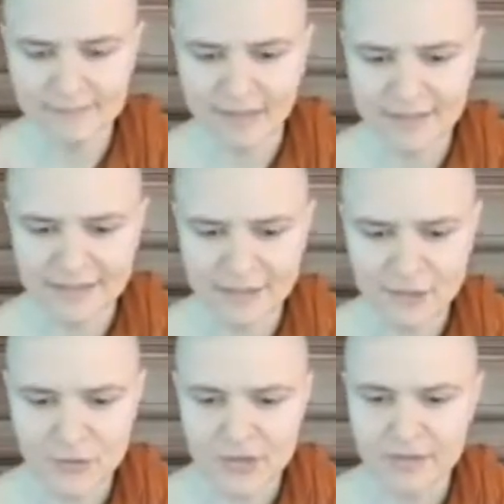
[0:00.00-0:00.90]
So
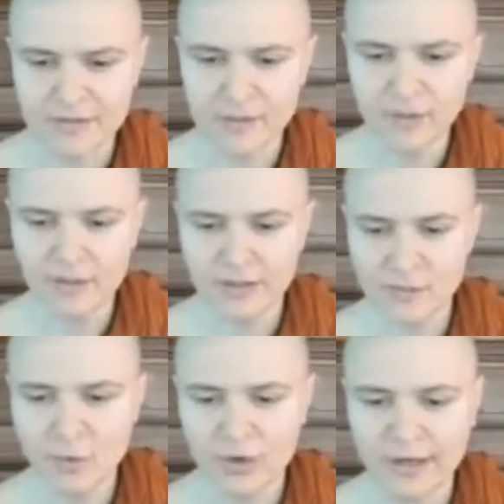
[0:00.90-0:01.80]
the sutta this
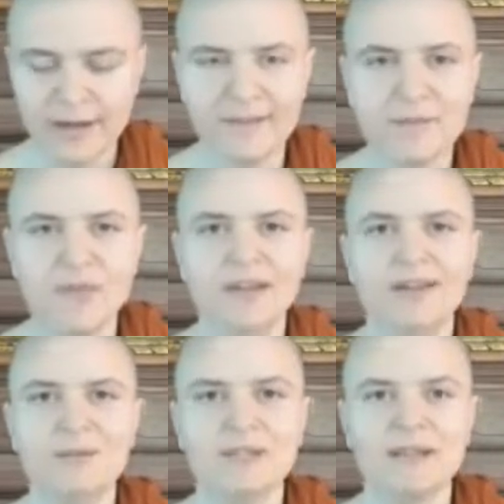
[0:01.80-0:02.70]
morning was
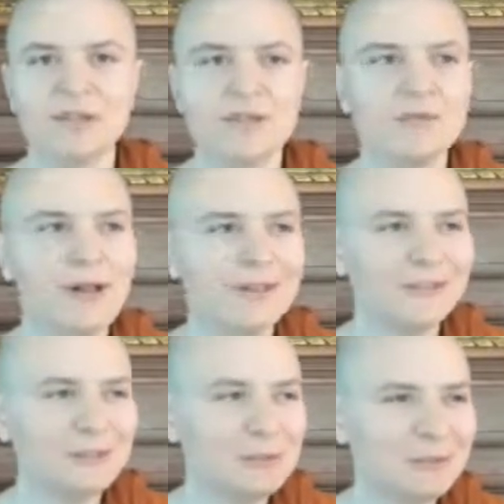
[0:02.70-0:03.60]
actually
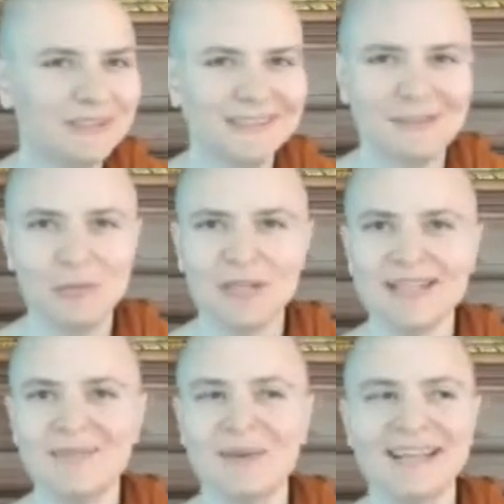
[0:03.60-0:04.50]
voluntold to me
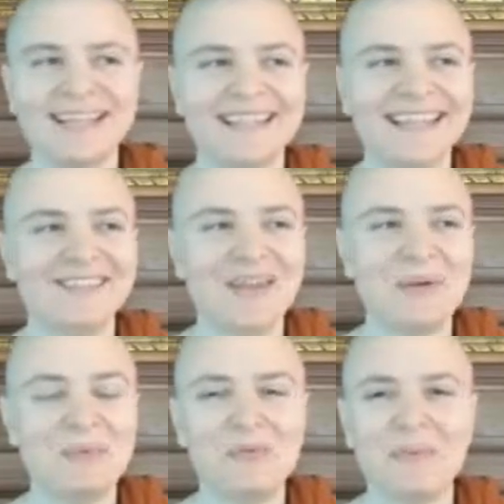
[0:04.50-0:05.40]
by Venerable
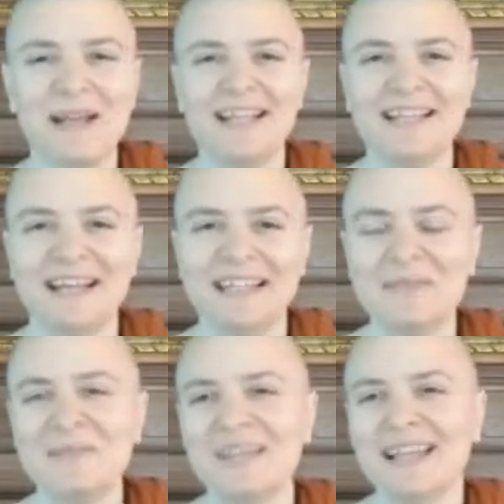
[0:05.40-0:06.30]
Vimalanyani.
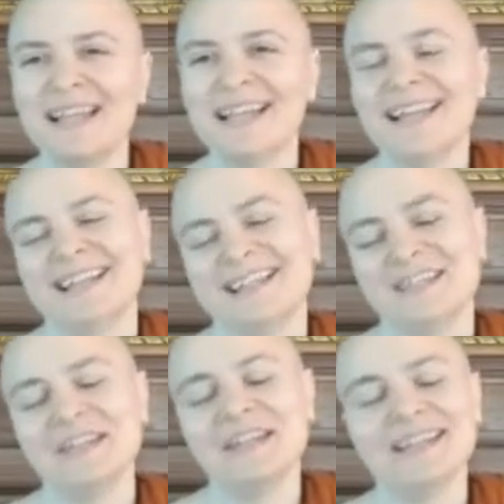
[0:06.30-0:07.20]

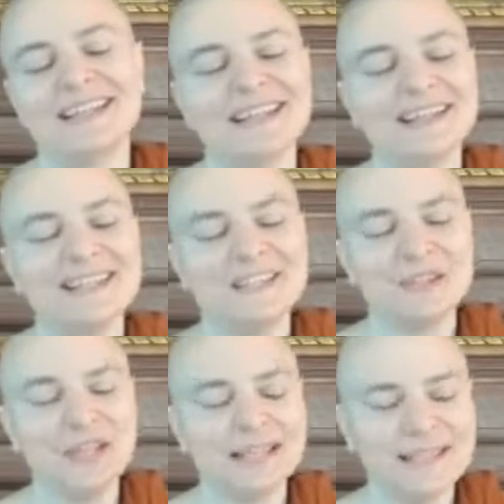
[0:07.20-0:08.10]
She
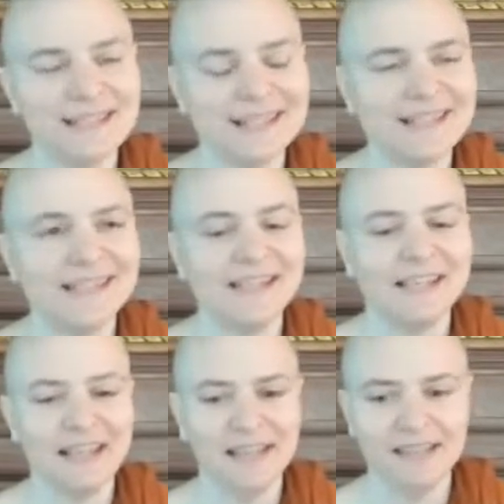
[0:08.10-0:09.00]
suggested it,
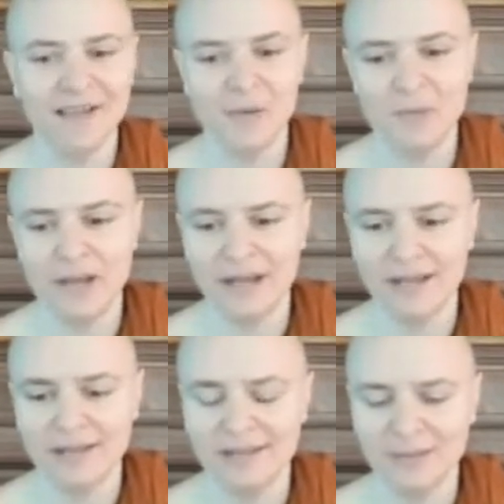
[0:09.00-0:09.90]
and
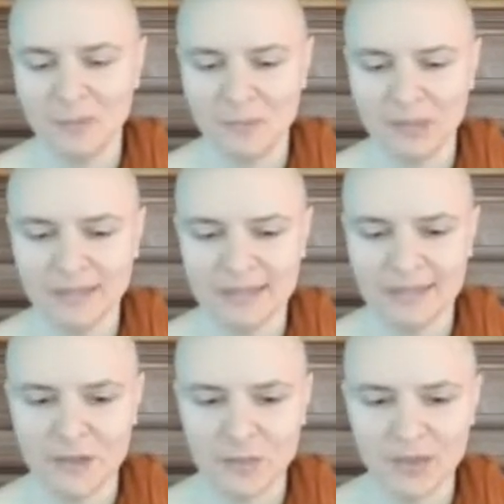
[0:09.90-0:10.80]
I picked it
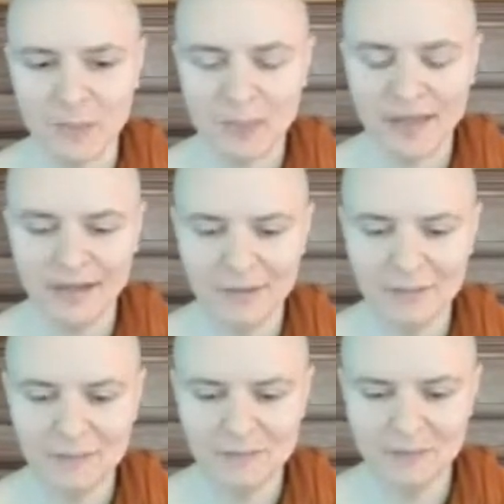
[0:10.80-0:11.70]
up.
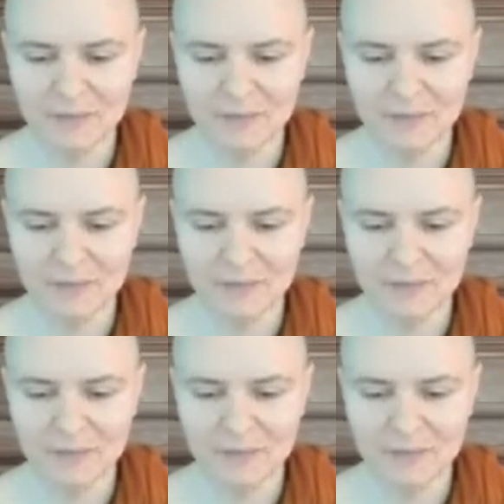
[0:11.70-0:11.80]
And